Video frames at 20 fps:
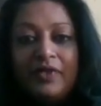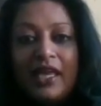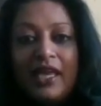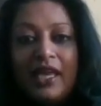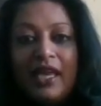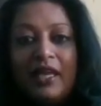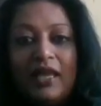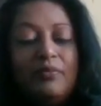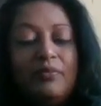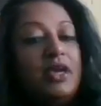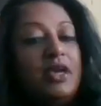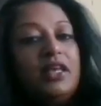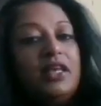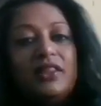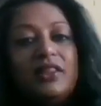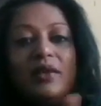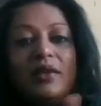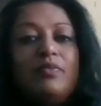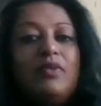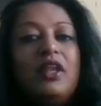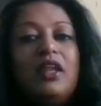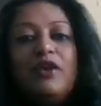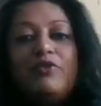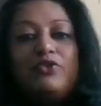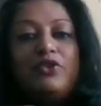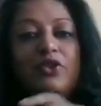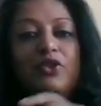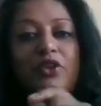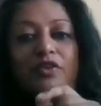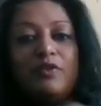and make them love
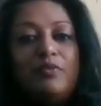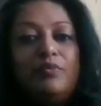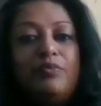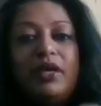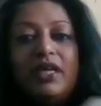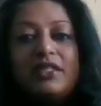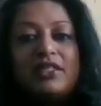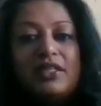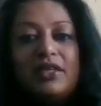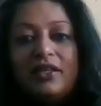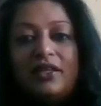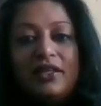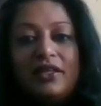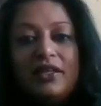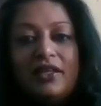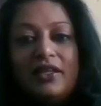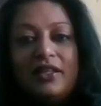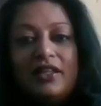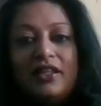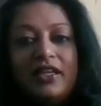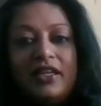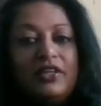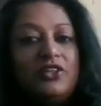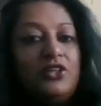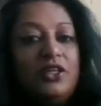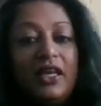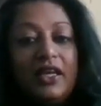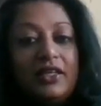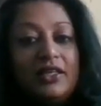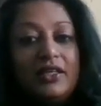you even better than
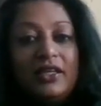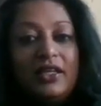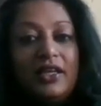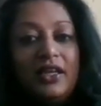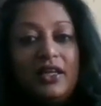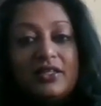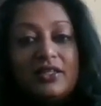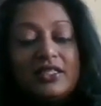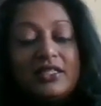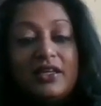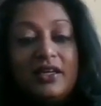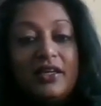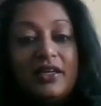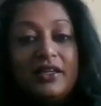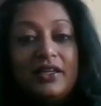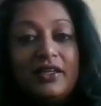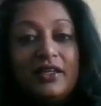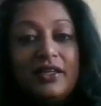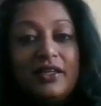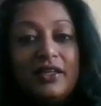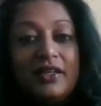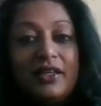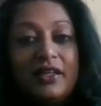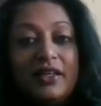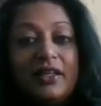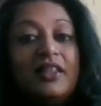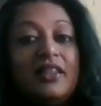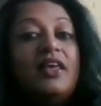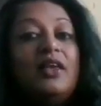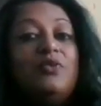they did last night,
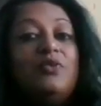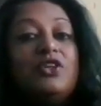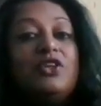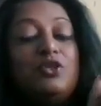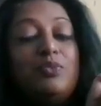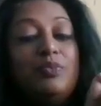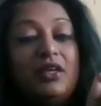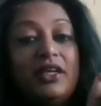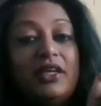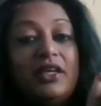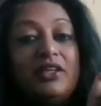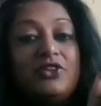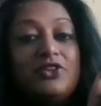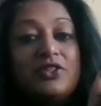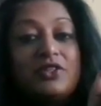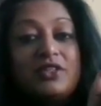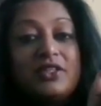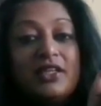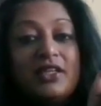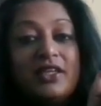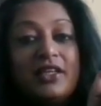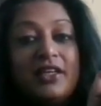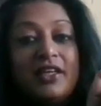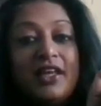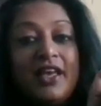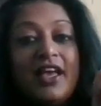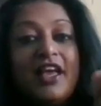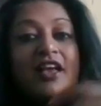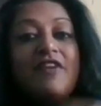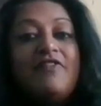then would you be interested?
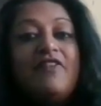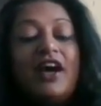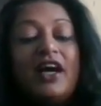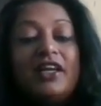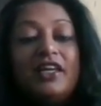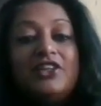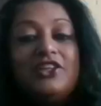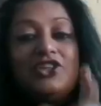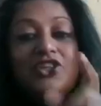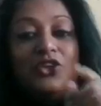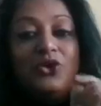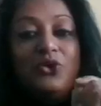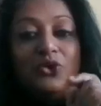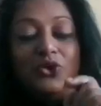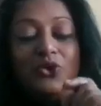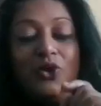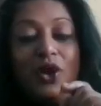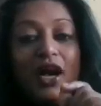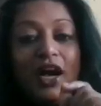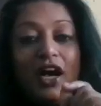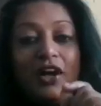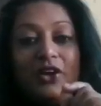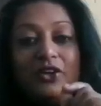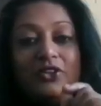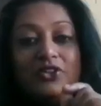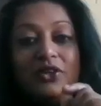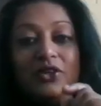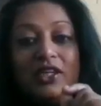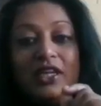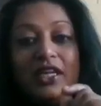If I can show you how
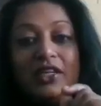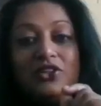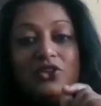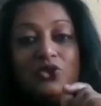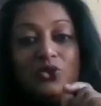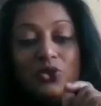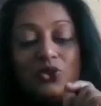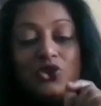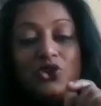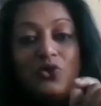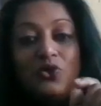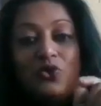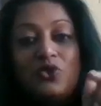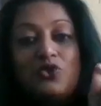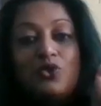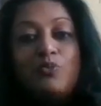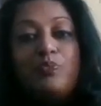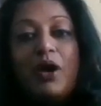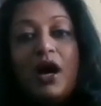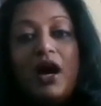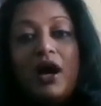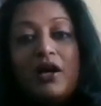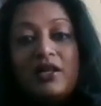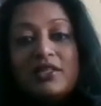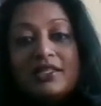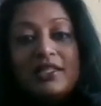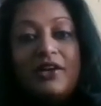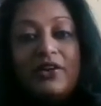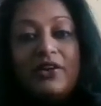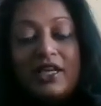to get your children to pass
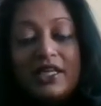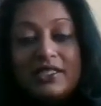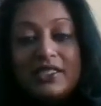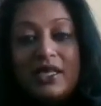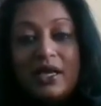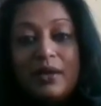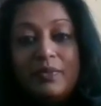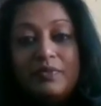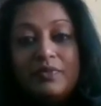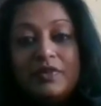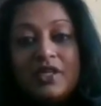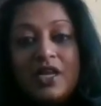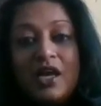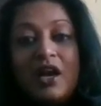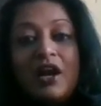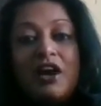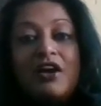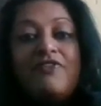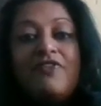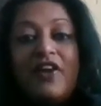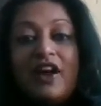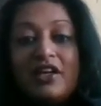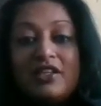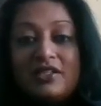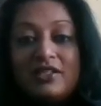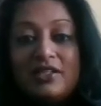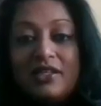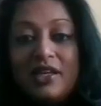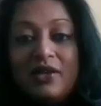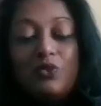their exams
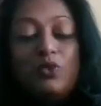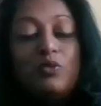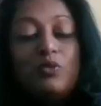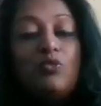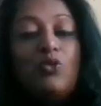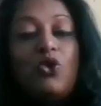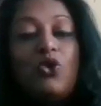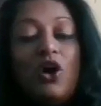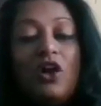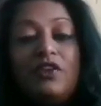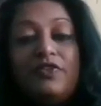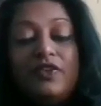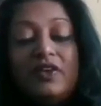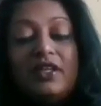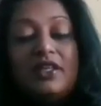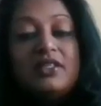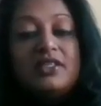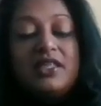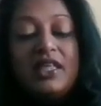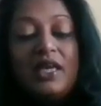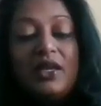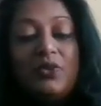faster and with more confidence, then